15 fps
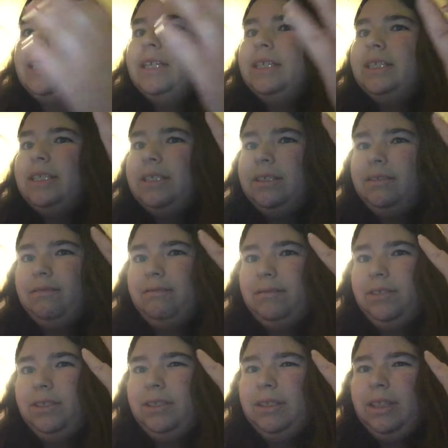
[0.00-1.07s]
It's
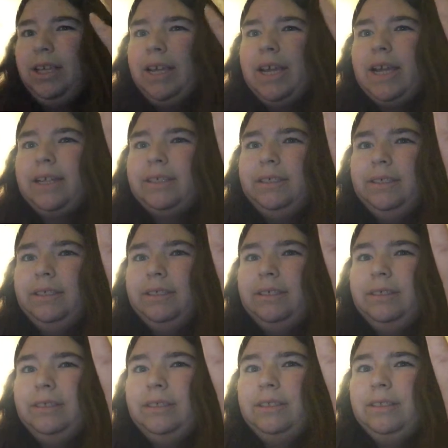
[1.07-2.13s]
just the
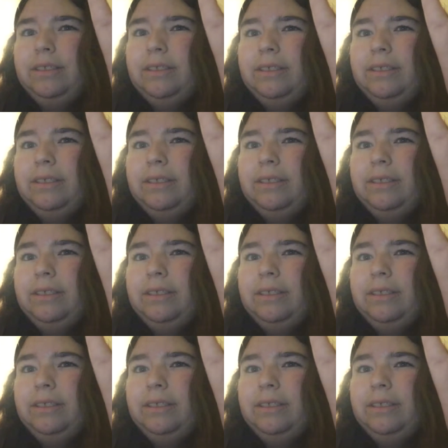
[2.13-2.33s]
actors